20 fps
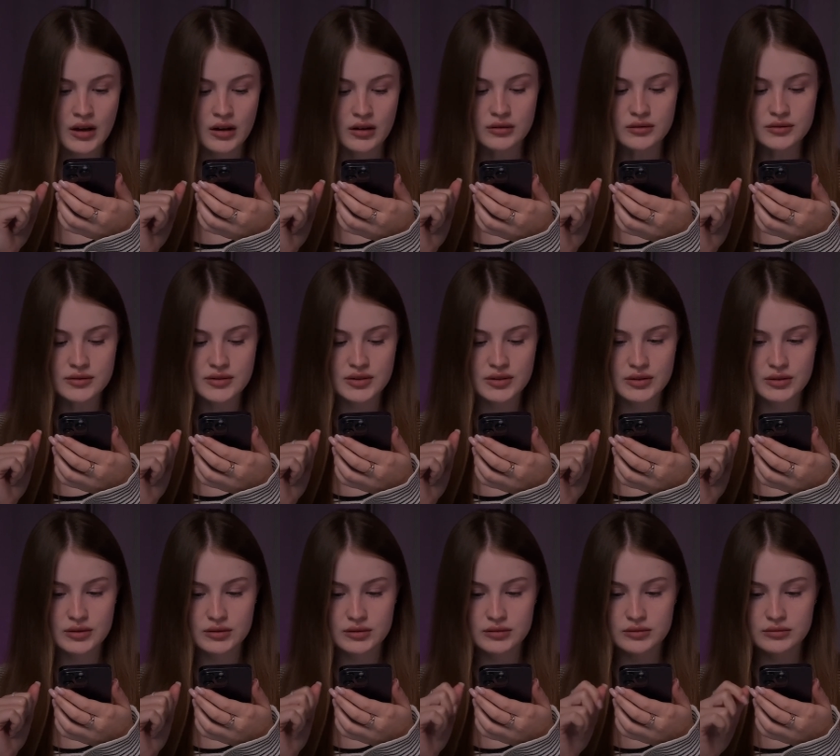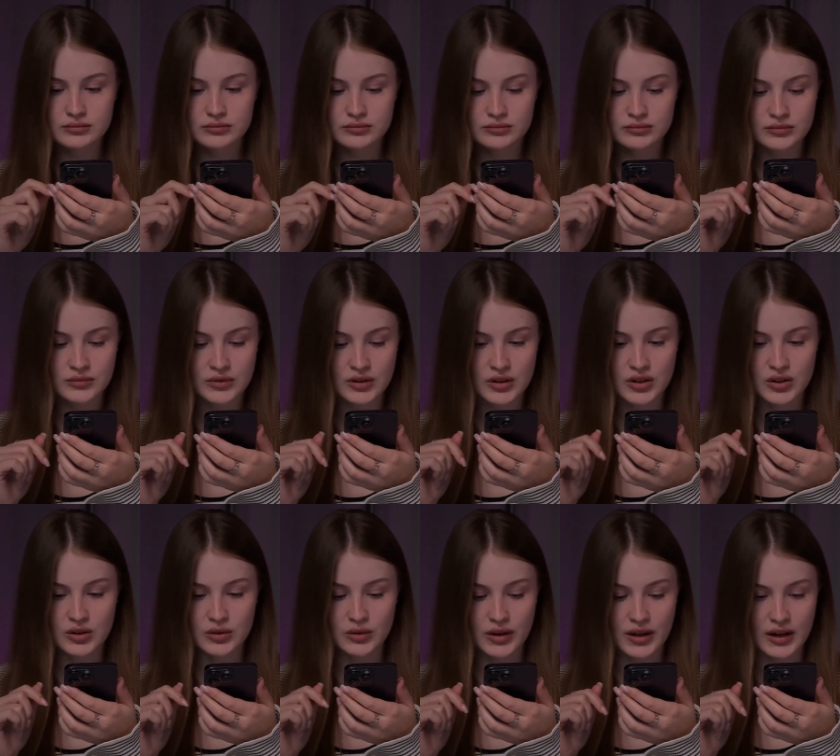Also,
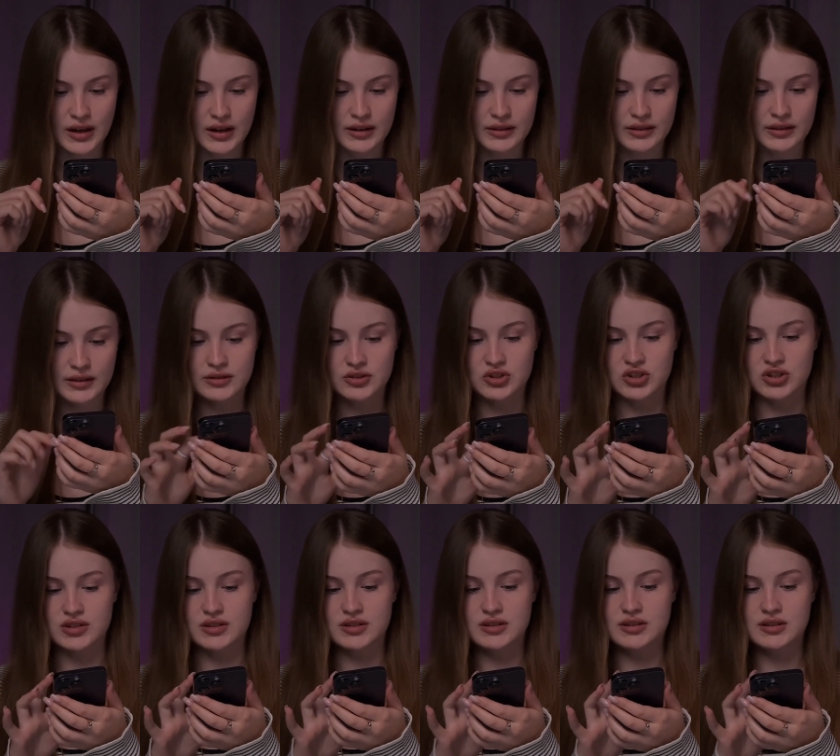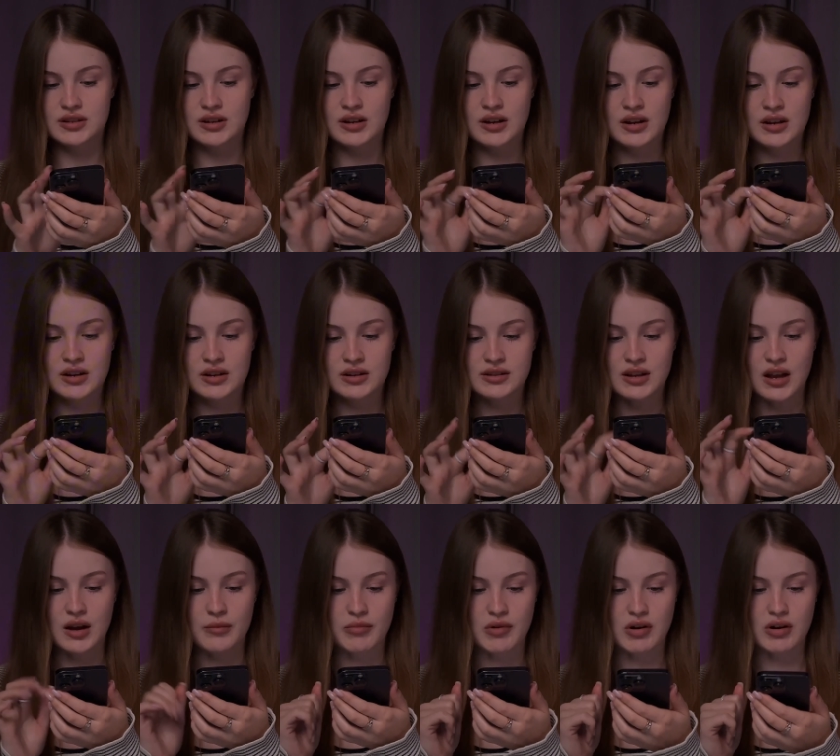you can just
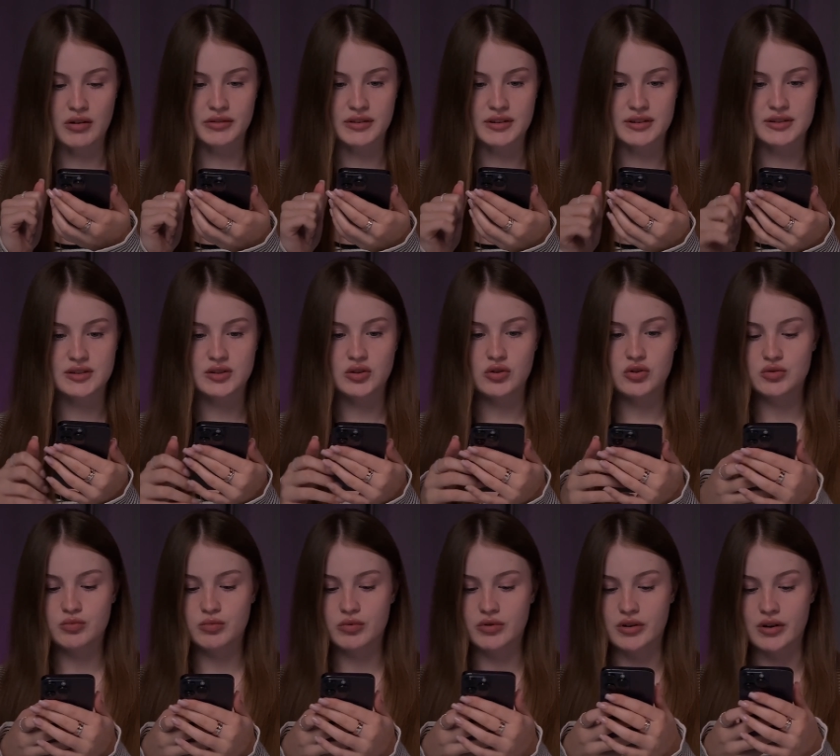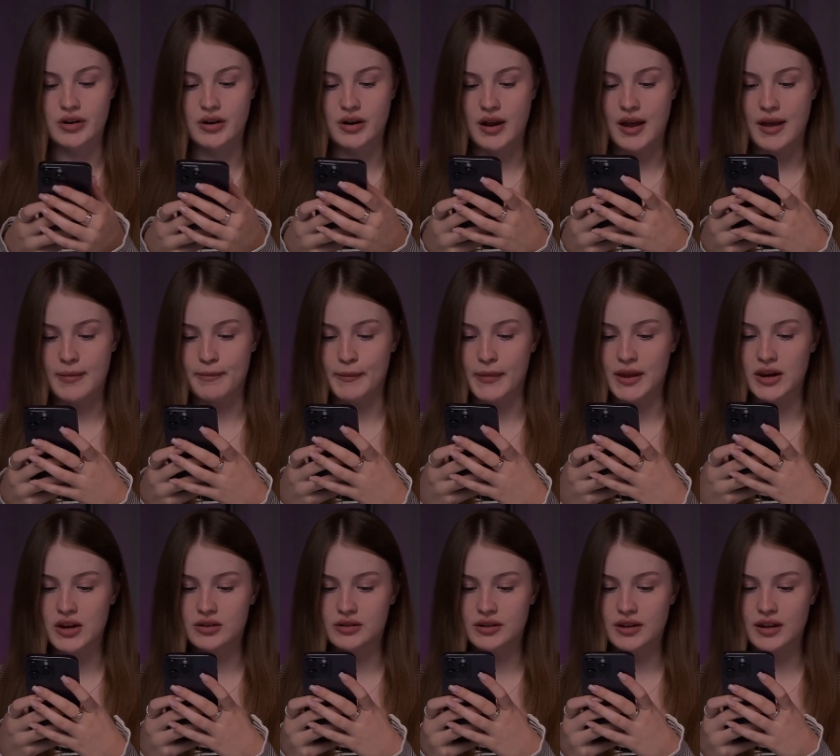tap on the search bar and
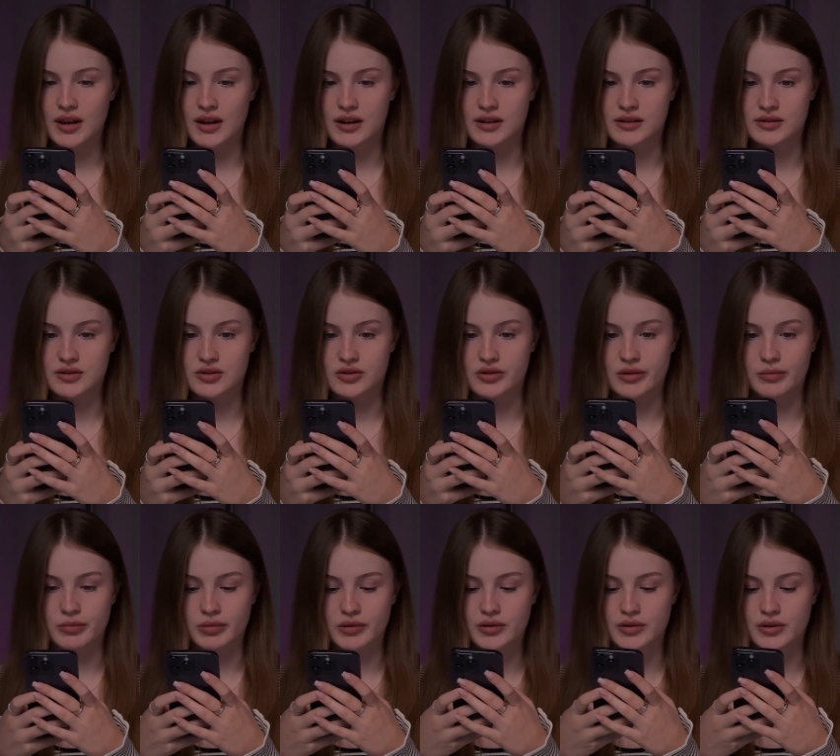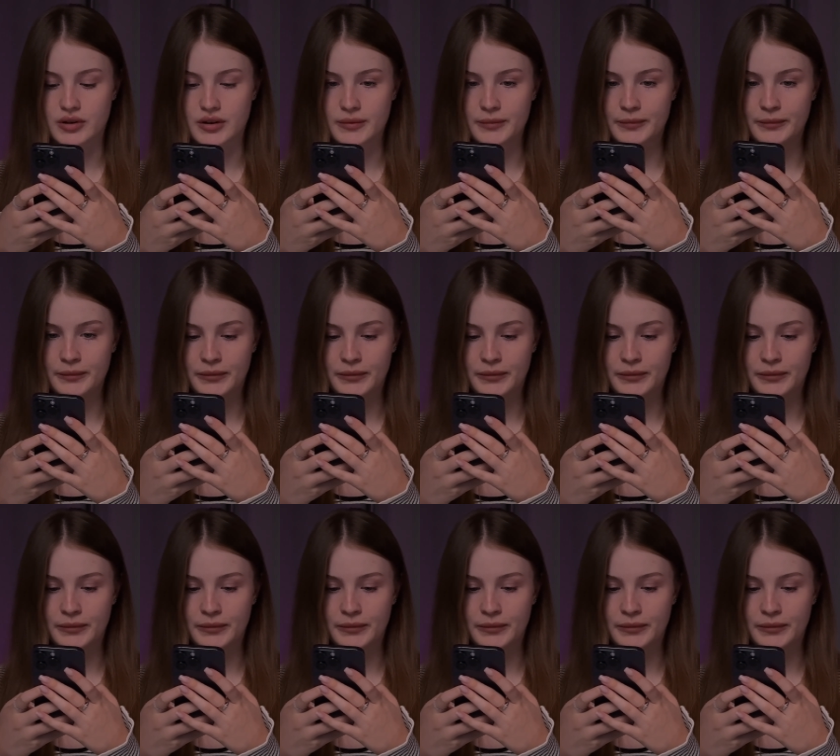manually enter blur.